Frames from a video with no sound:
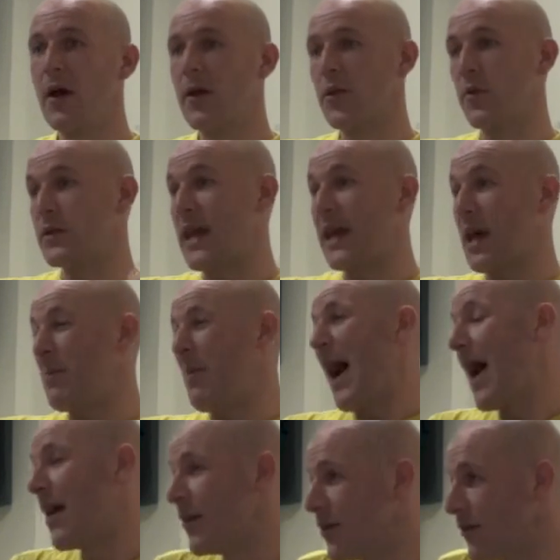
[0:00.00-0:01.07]
that would take
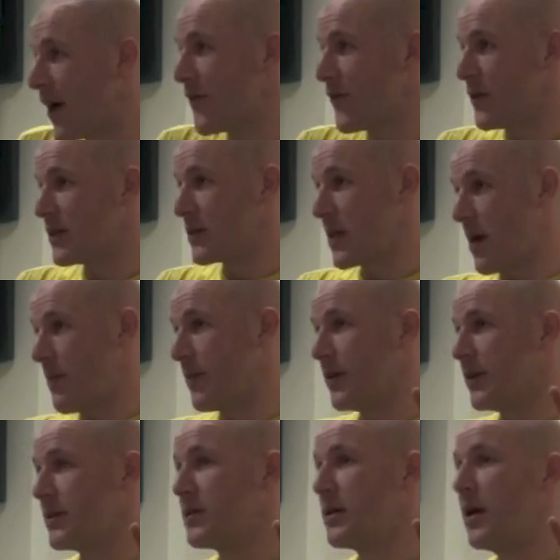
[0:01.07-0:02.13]
apparent reference to
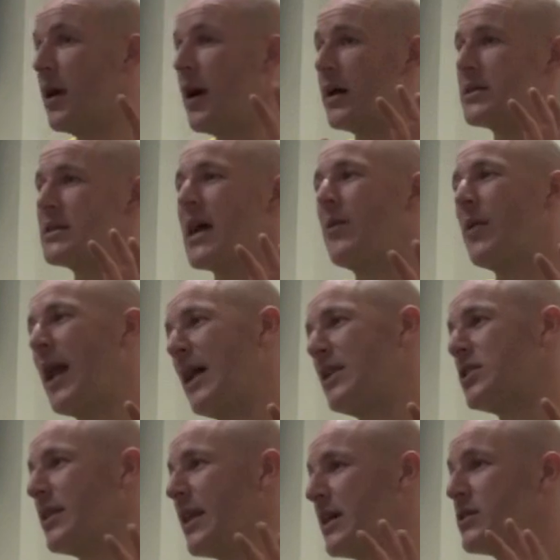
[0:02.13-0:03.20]
numbers and say, well,
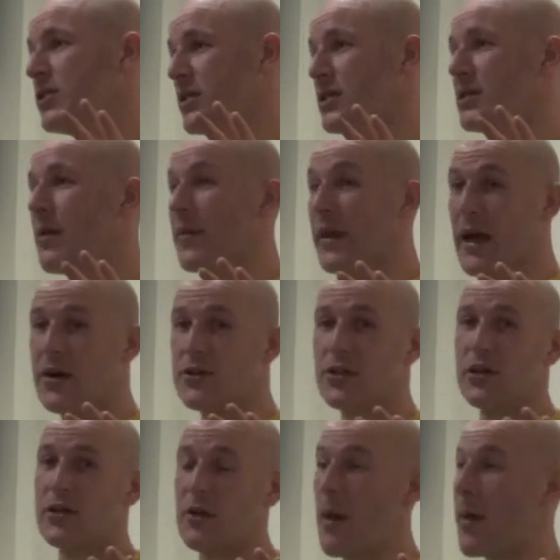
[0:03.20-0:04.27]
actually that's just something else
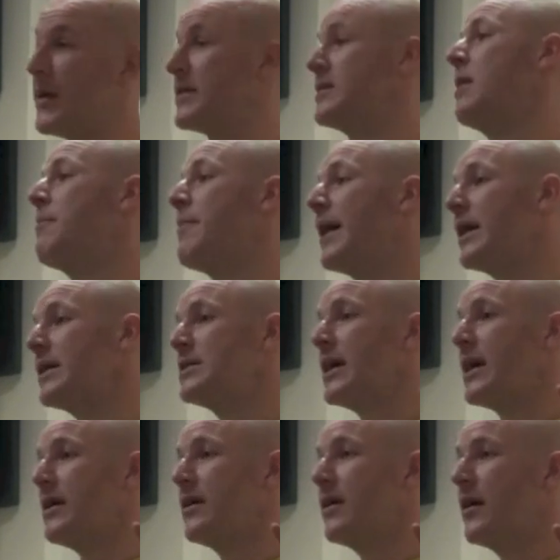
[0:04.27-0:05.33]
you can do. Maybe it's an
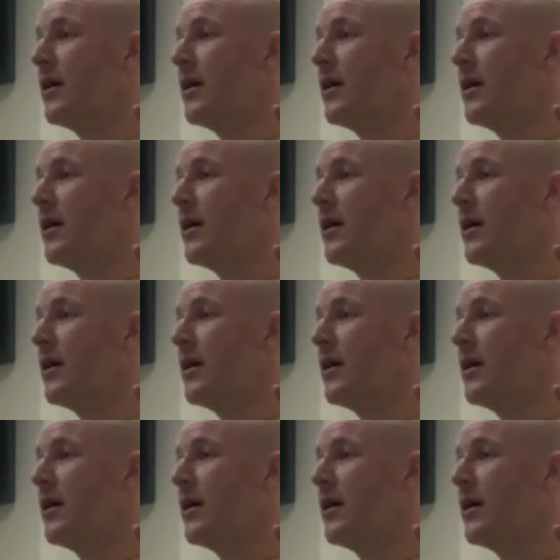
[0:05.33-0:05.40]
ability.